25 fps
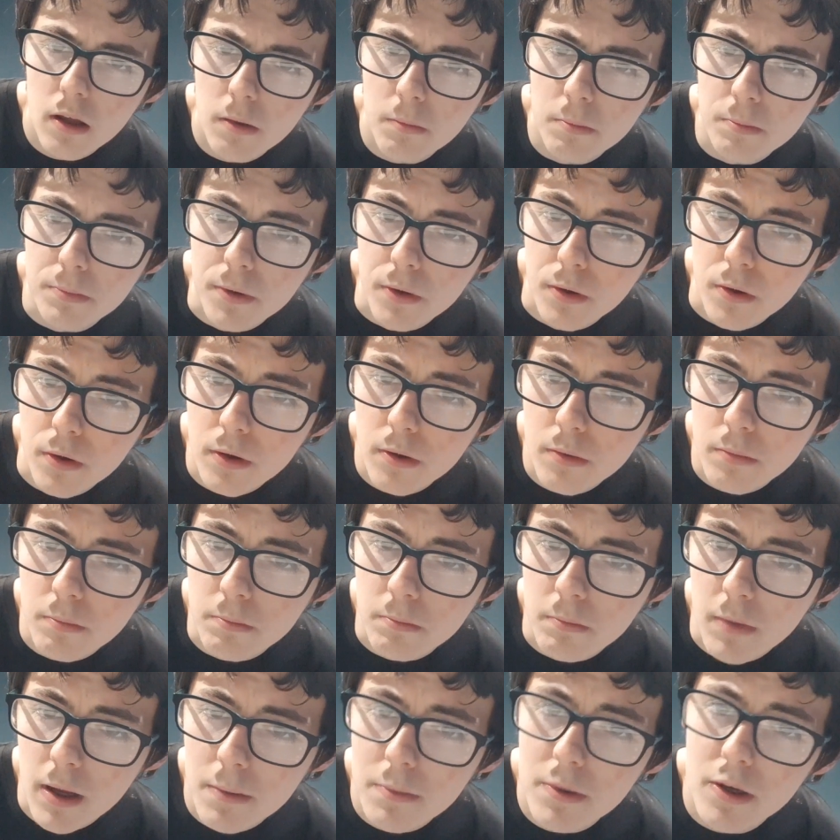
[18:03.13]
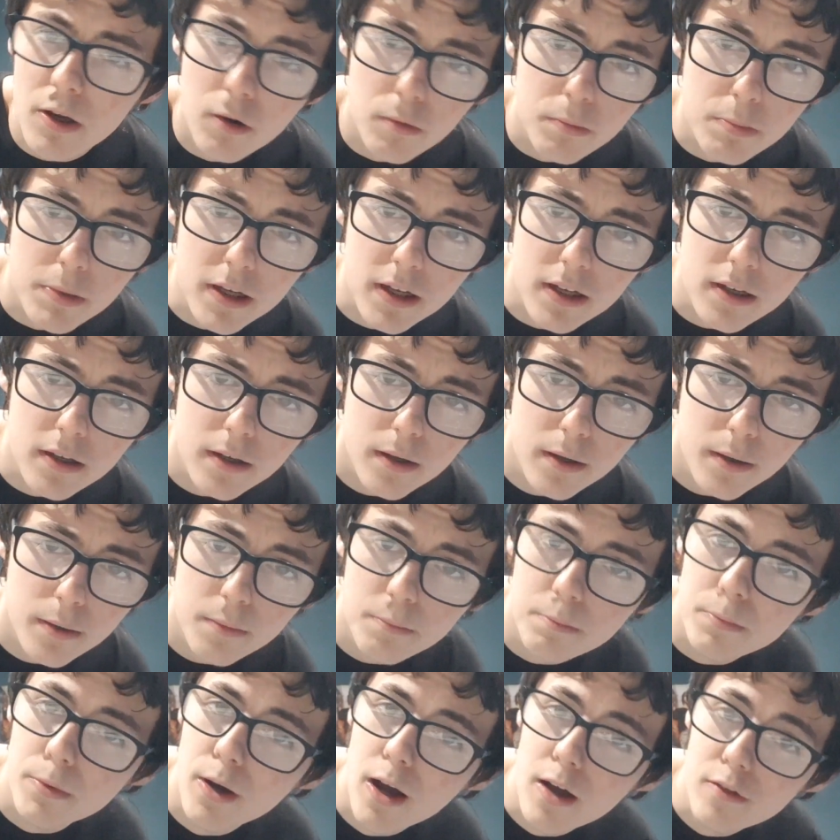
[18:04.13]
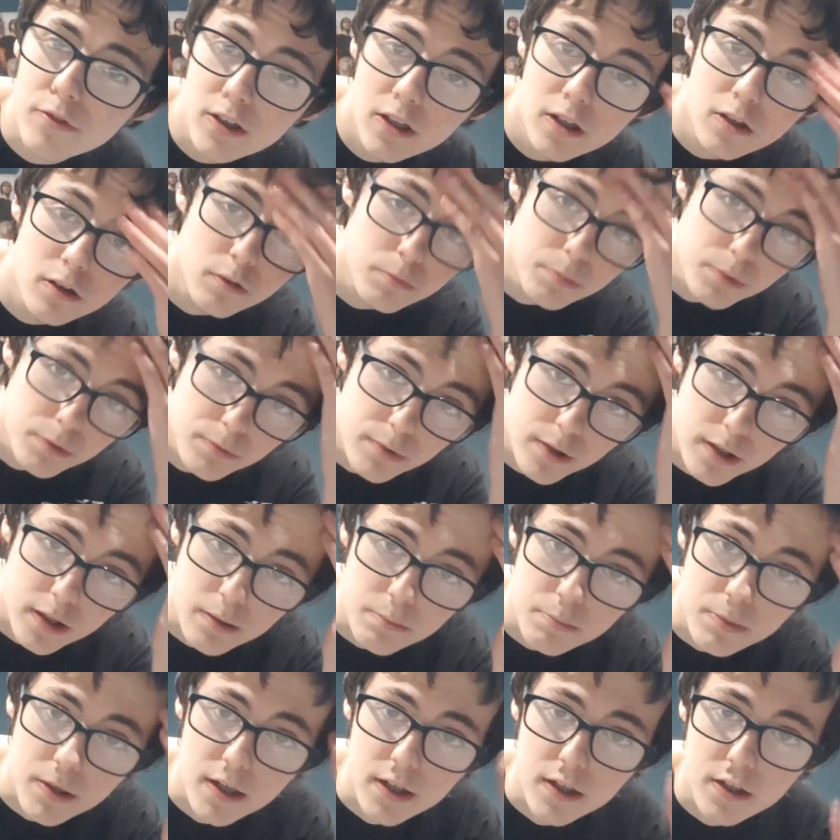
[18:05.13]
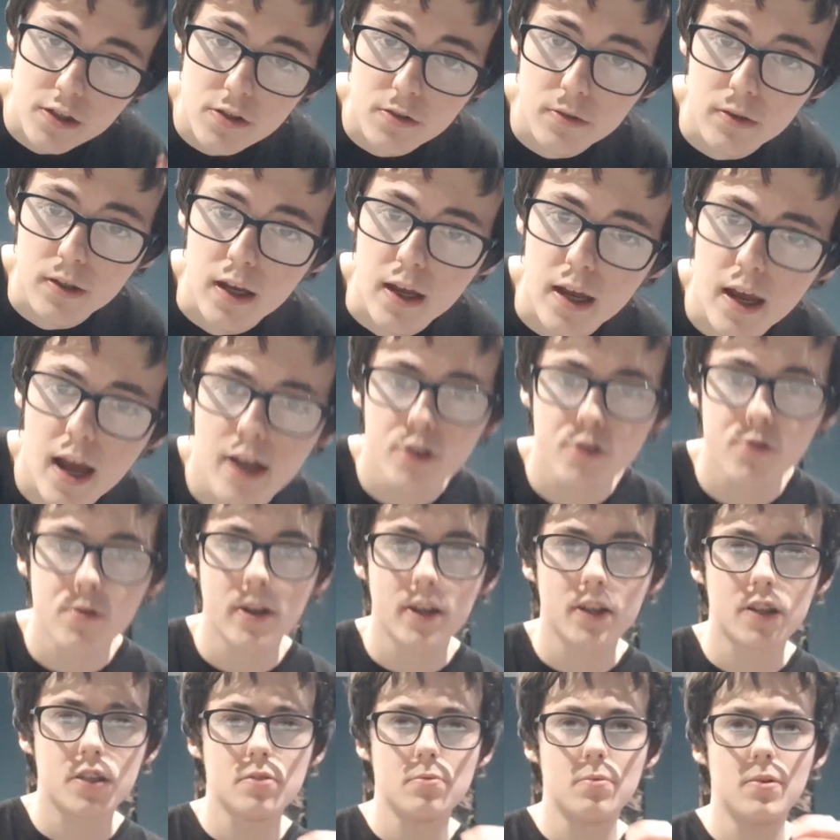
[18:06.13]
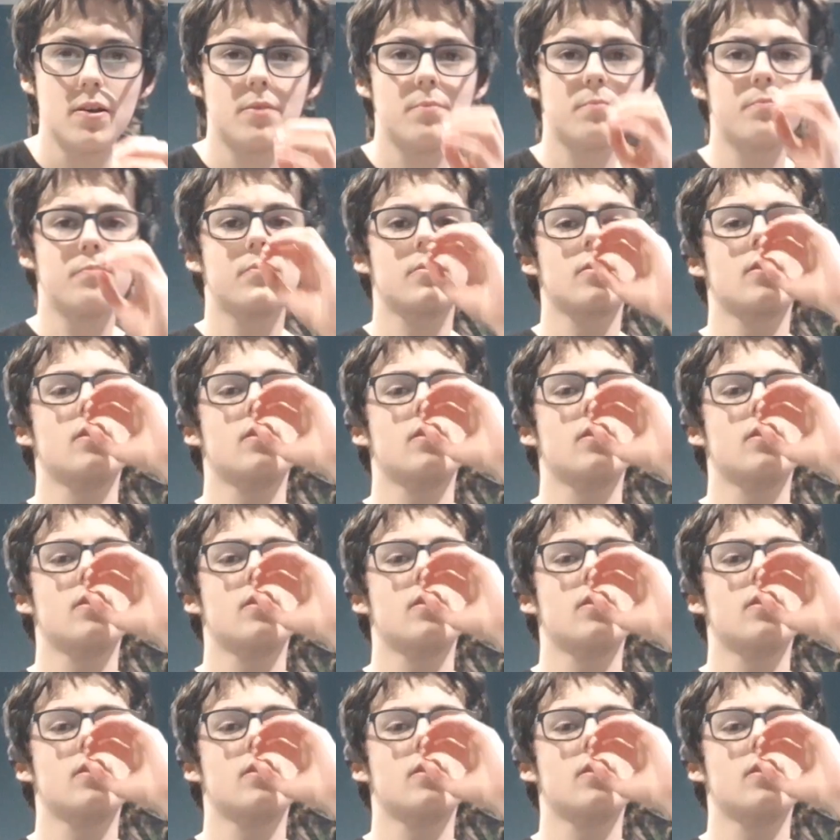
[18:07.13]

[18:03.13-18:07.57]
but I think it'll be really big. So yeah, I drink to it.